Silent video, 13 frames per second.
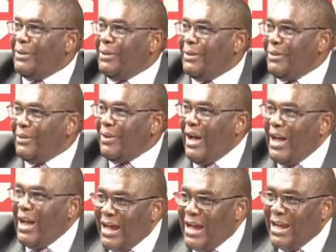
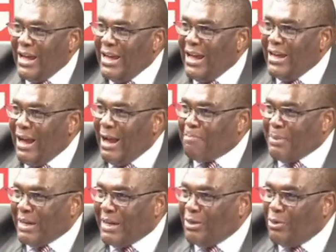I
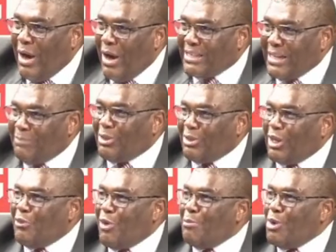picked something
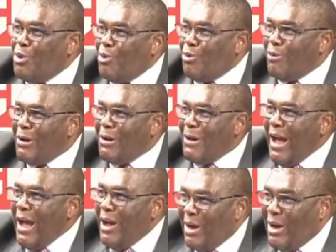from you. I
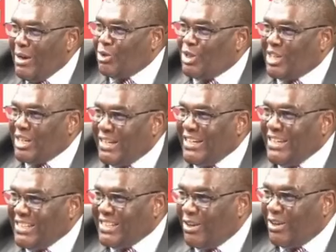want to see
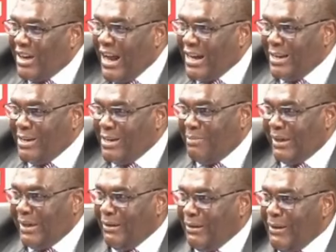this rearrangement.
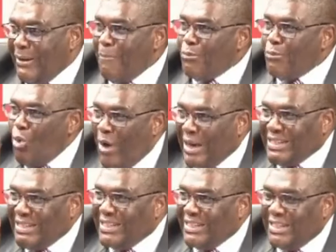What
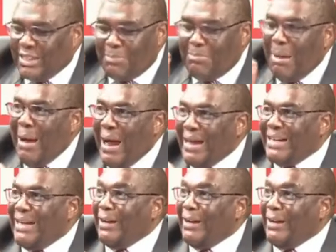is this? Babangida.